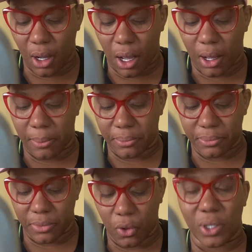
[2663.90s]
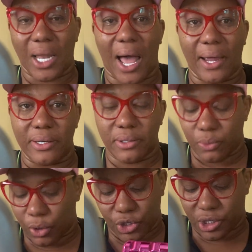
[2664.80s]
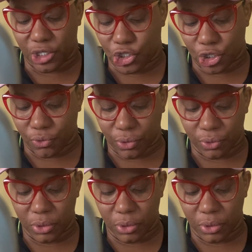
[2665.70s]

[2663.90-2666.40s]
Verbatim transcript: um, online. Well, just in general.